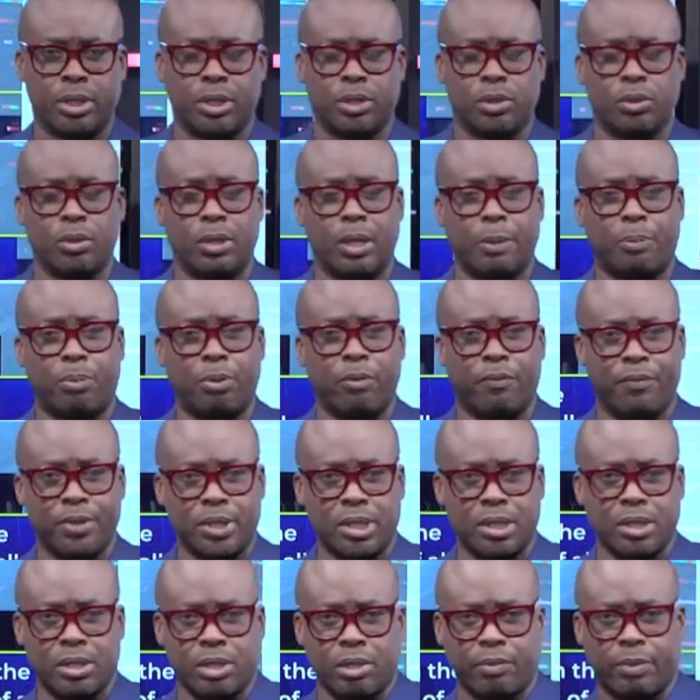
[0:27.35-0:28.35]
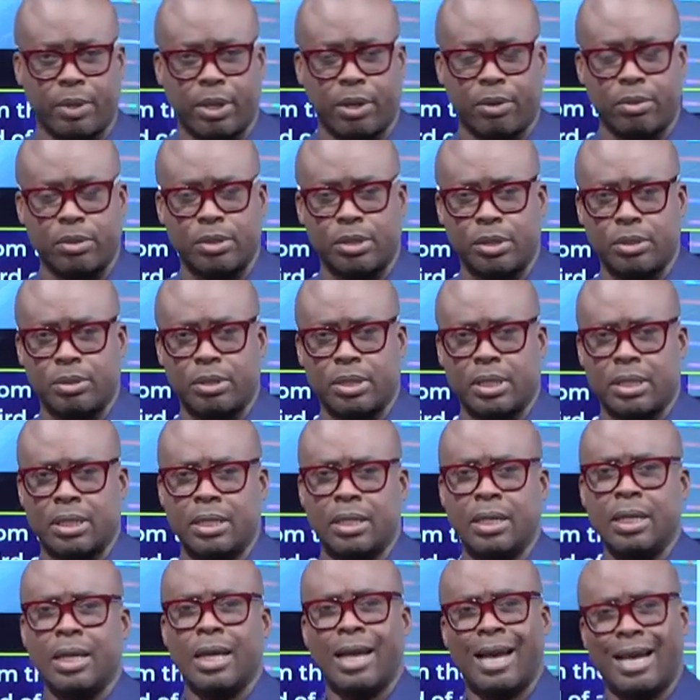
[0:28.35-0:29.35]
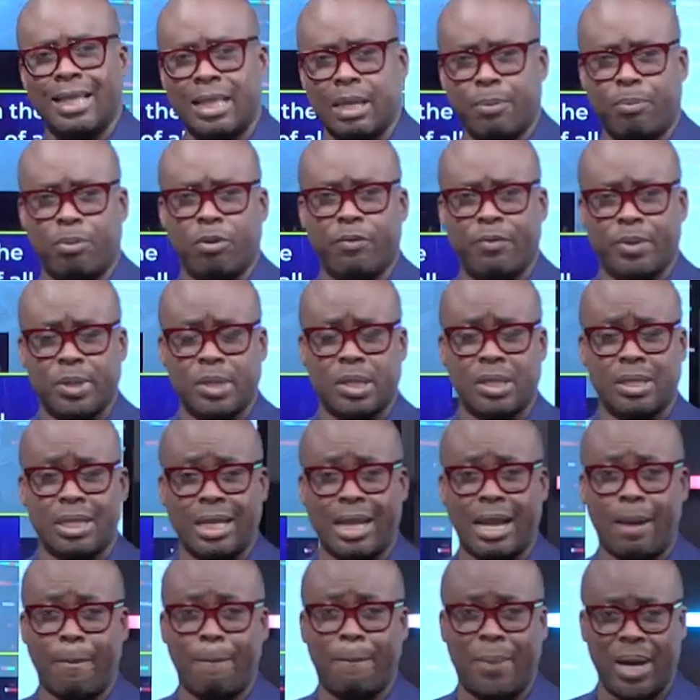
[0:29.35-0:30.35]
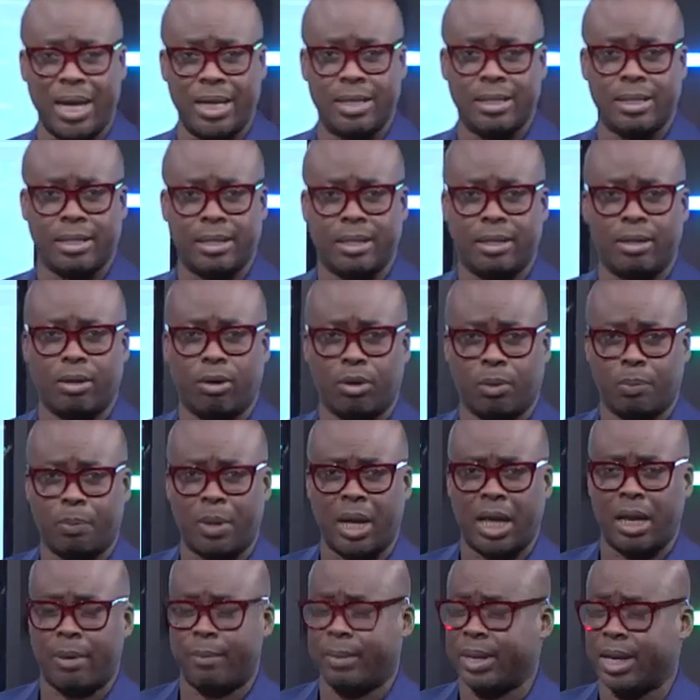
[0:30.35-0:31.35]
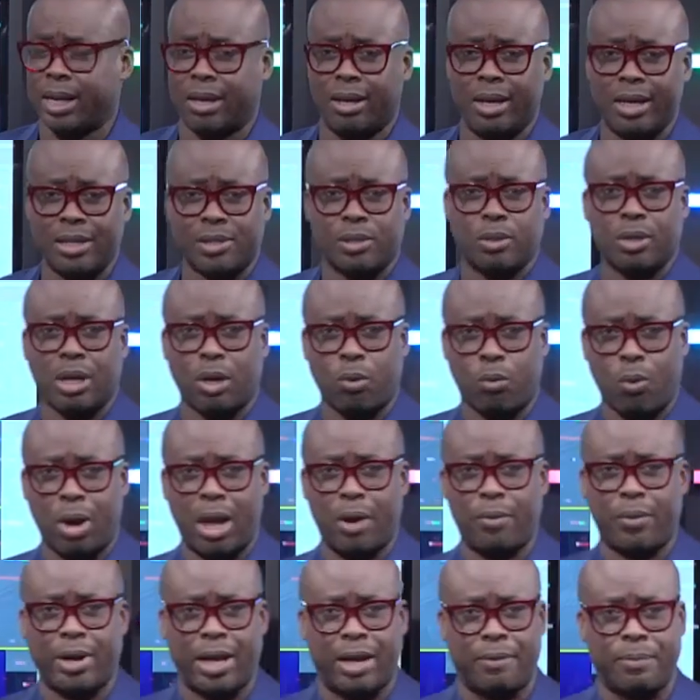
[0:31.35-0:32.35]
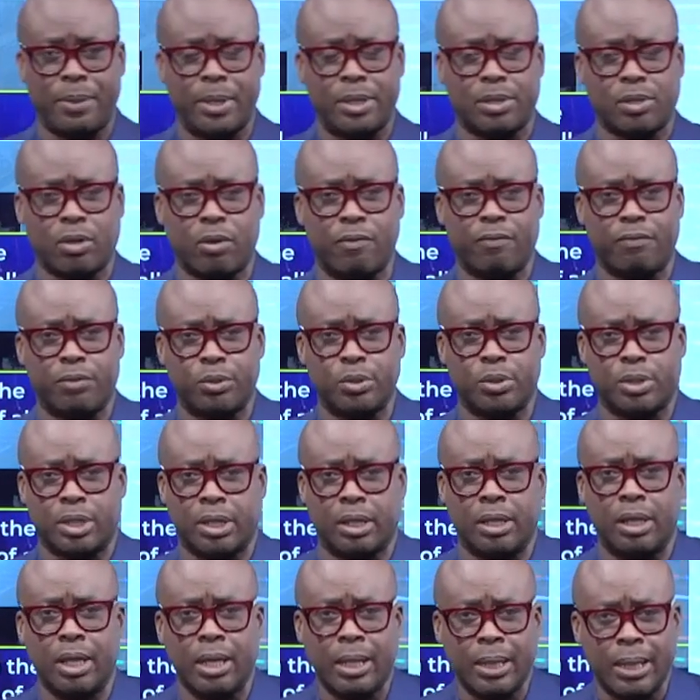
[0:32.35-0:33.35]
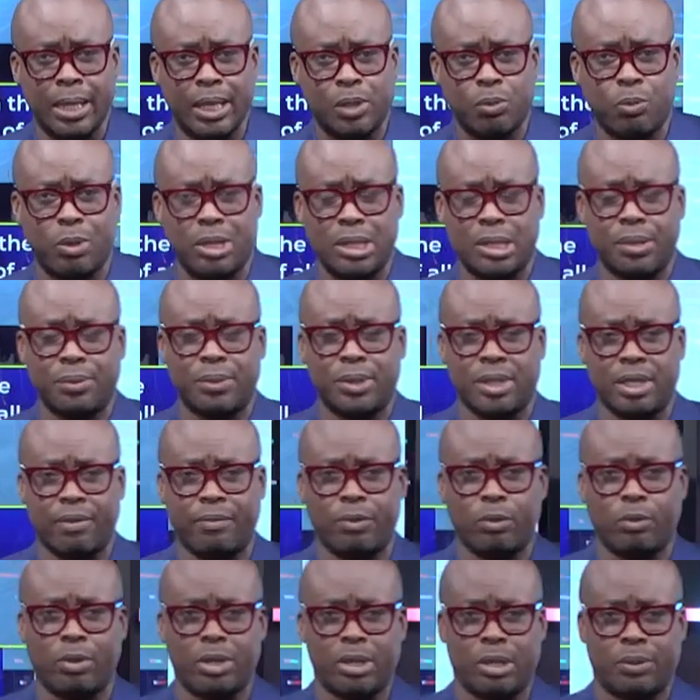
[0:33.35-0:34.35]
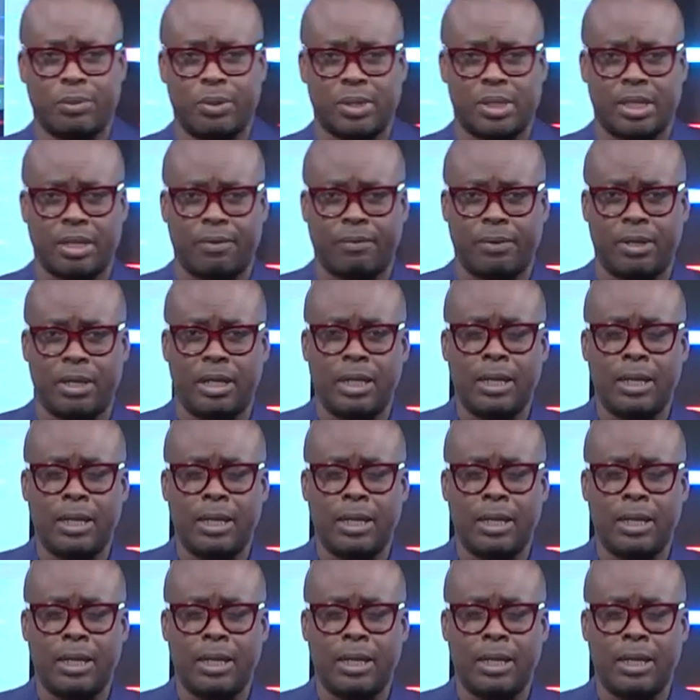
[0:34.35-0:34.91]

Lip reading: So the provisions of the Constitution are the provisions that are binding on Parliament. Now let's look at why we have this confusion. There's 137, 137.